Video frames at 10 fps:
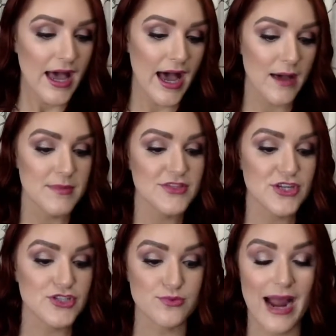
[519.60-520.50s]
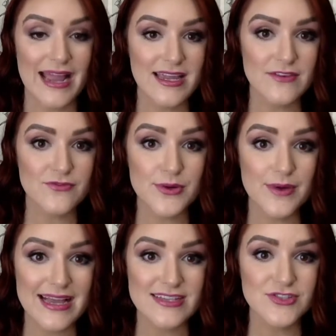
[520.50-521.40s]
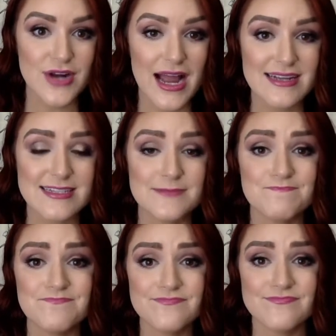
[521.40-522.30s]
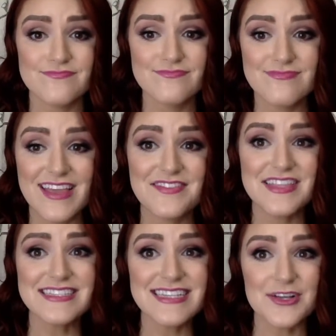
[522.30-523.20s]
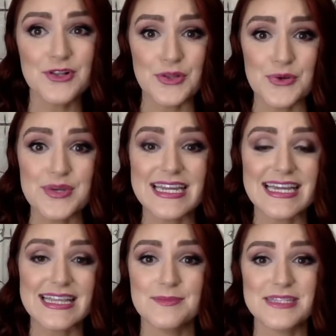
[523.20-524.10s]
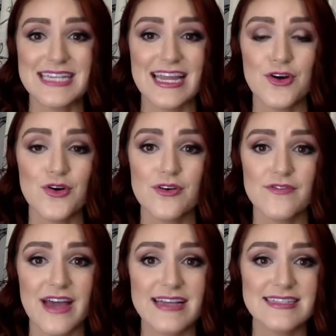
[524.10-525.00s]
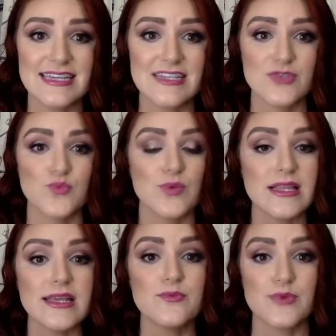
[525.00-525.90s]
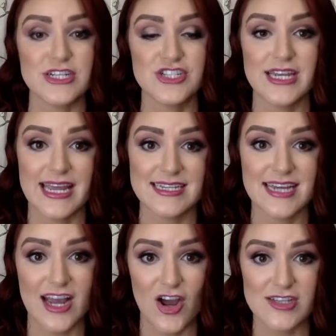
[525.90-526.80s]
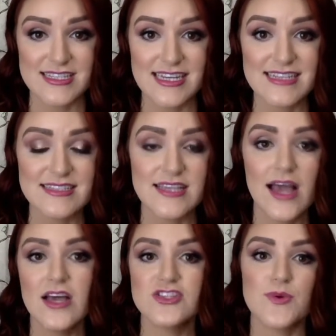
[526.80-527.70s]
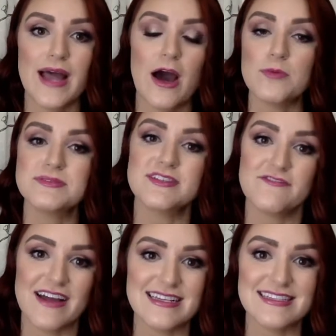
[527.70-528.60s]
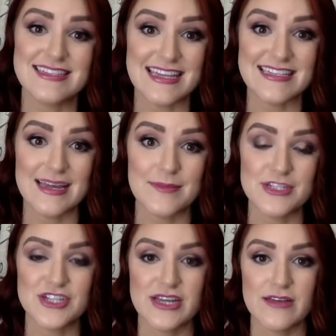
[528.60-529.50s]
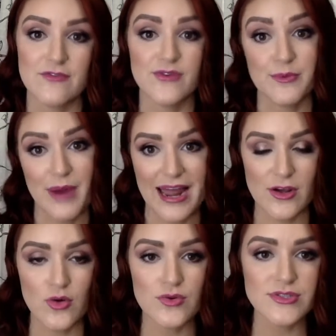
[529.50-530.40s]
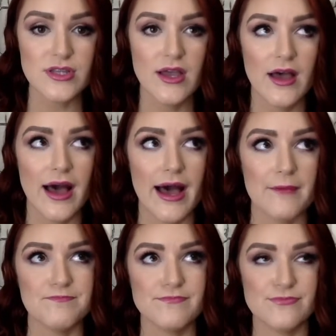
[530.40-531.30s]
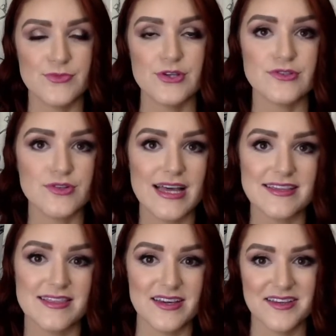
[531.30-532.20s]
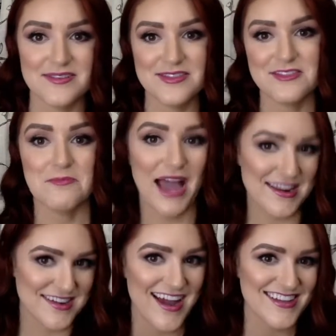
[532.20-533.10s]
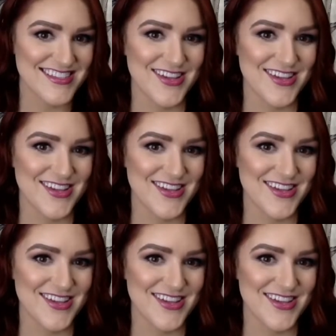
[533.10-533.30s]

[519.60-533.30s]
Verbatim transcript: Um, the dragon fruit extract that's included in the botanical effects it's really rich in antioxidants so it helps to fight skin damaging free radicals um, those are like the the bad guys